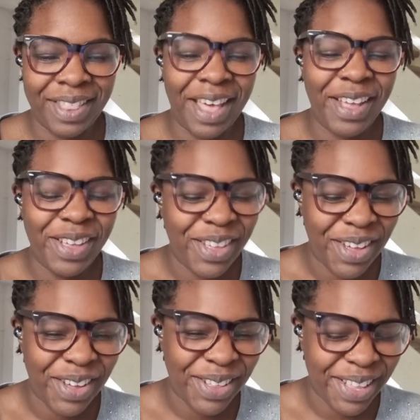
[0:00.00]
Thank
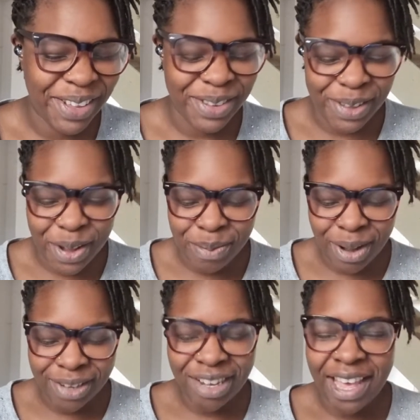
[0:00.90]
you so
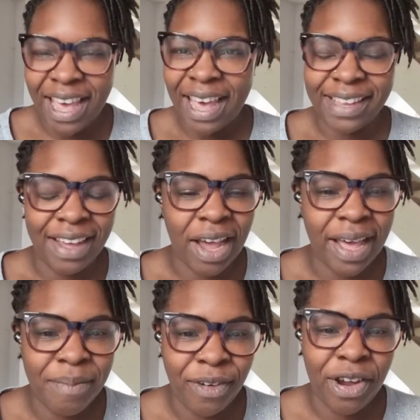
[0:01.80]
much. And yeah, I
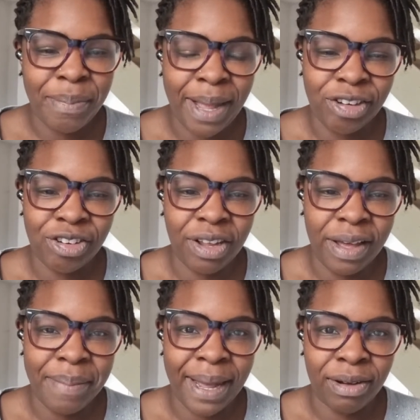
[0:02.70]
am very
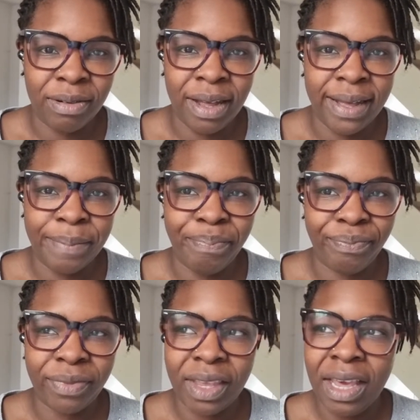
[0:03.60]
passionate about
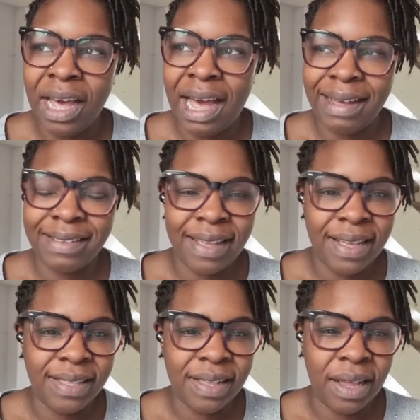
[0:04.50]

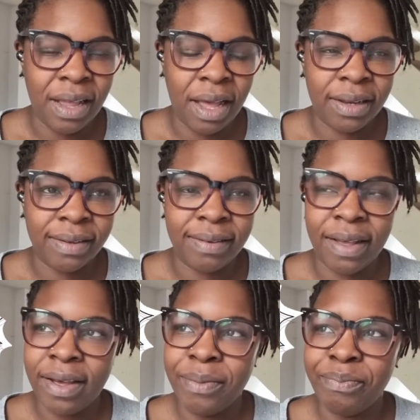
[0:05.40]
access
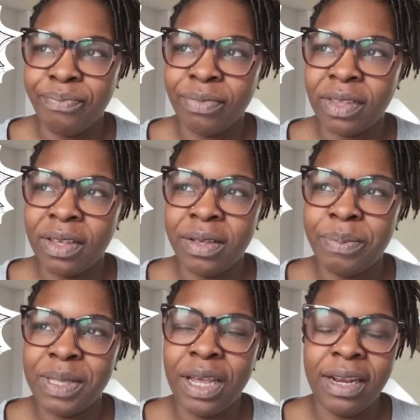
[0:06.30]
and
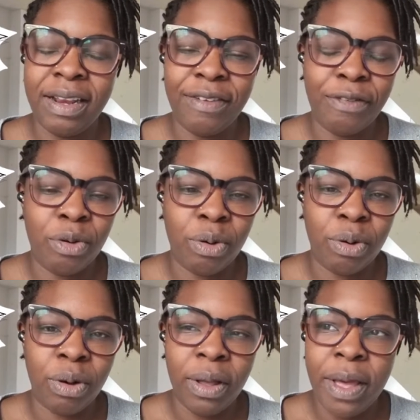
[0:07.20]
particularly
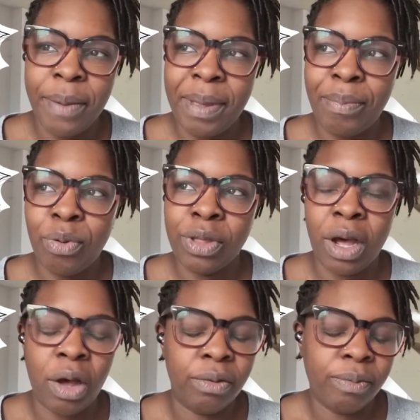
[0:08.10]
for people that
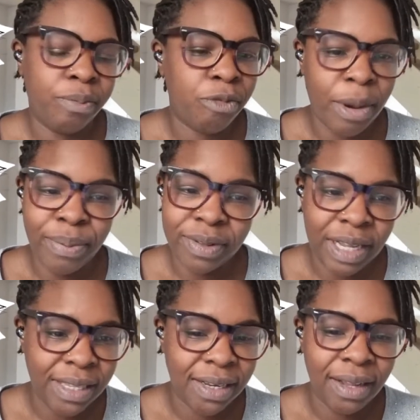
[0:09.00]
aren't
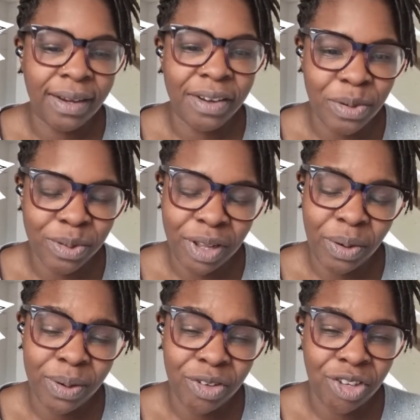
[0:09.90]
represented in clinical
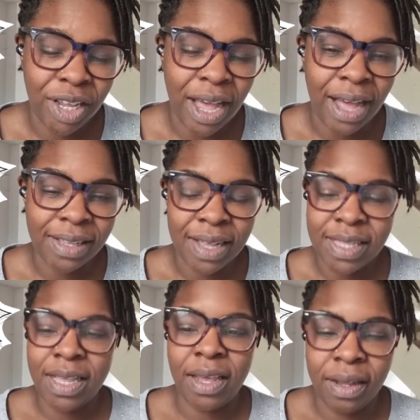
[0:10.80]
psychology,
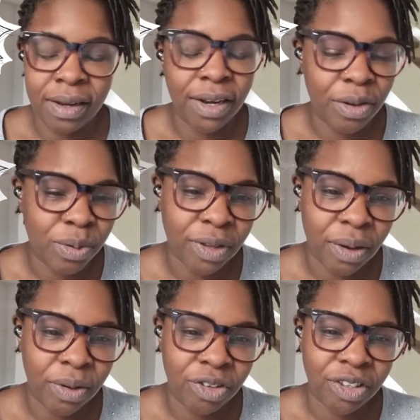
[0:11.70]
accessing clinical
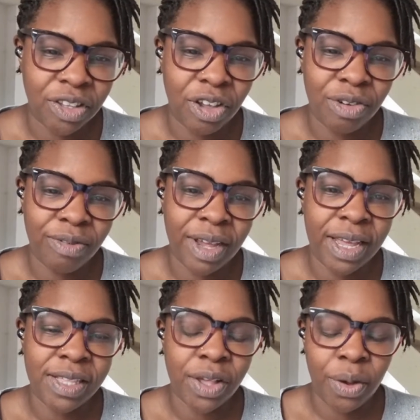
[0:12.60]
psychology as a
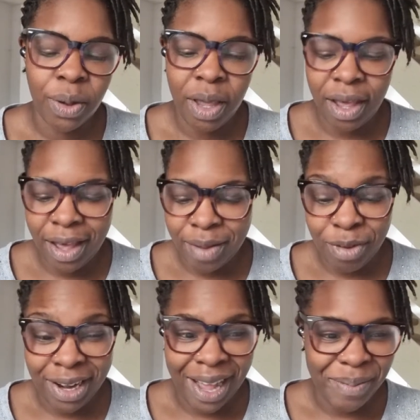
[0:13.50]
career. So I'm
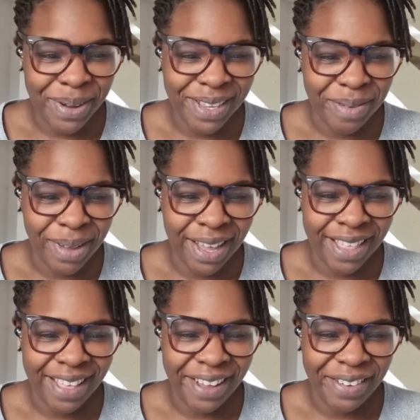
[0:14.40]
really happy to be here.
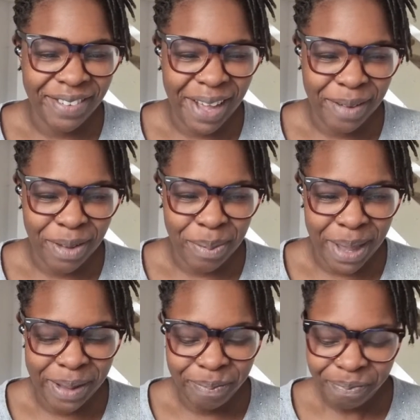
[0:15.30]
Thank you for having
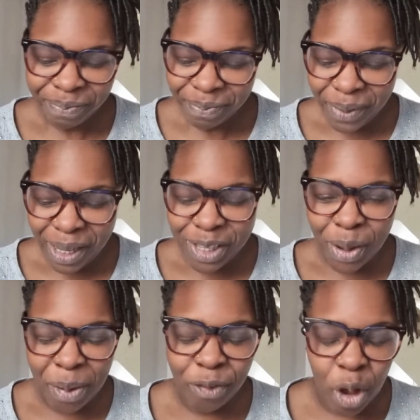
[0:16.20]
me.
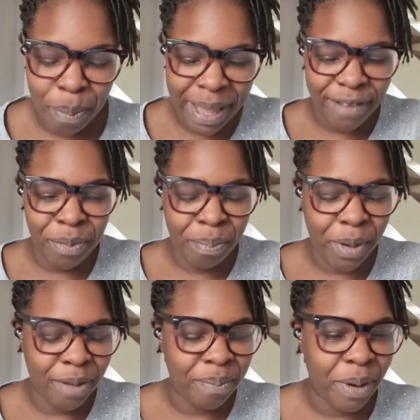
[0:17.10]
So I've got a bit
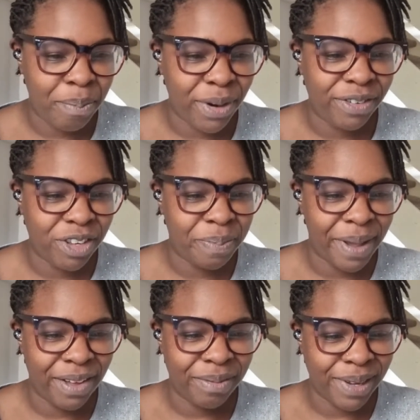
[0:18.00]
of a brief
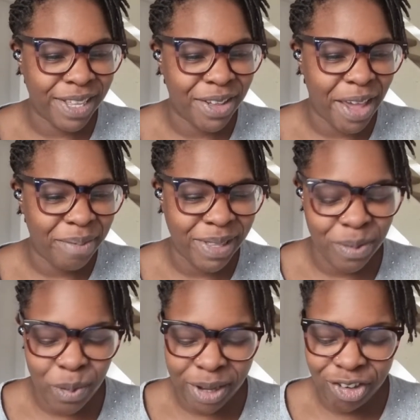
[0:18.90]
spiel because you gave me
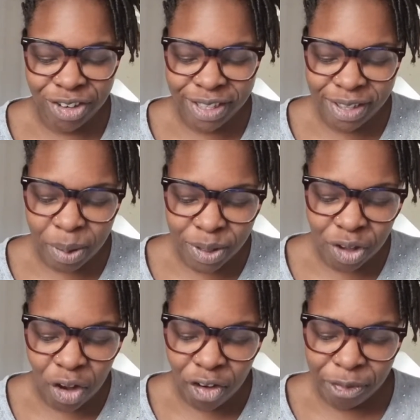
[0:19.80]
some questions. So I'll
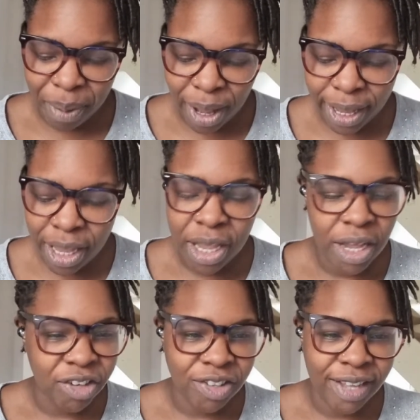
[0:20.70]
start off by
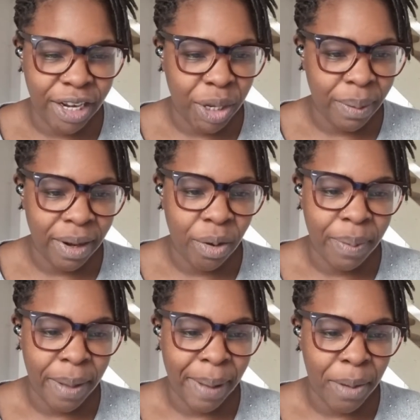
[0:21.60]
just telling you a little
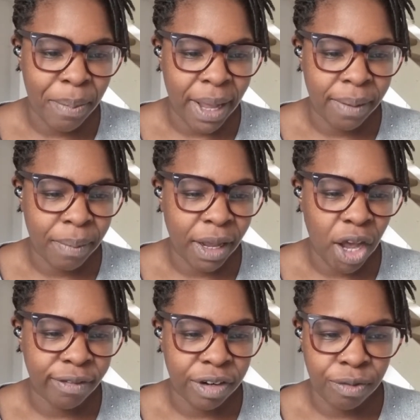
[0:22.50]
bit about my
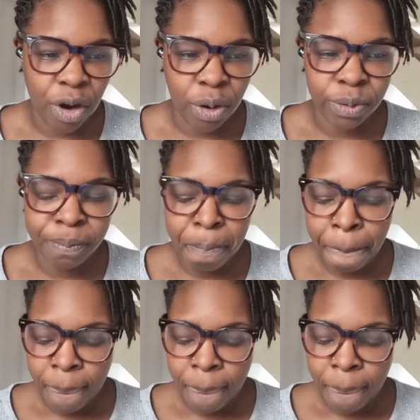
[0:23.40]
current role.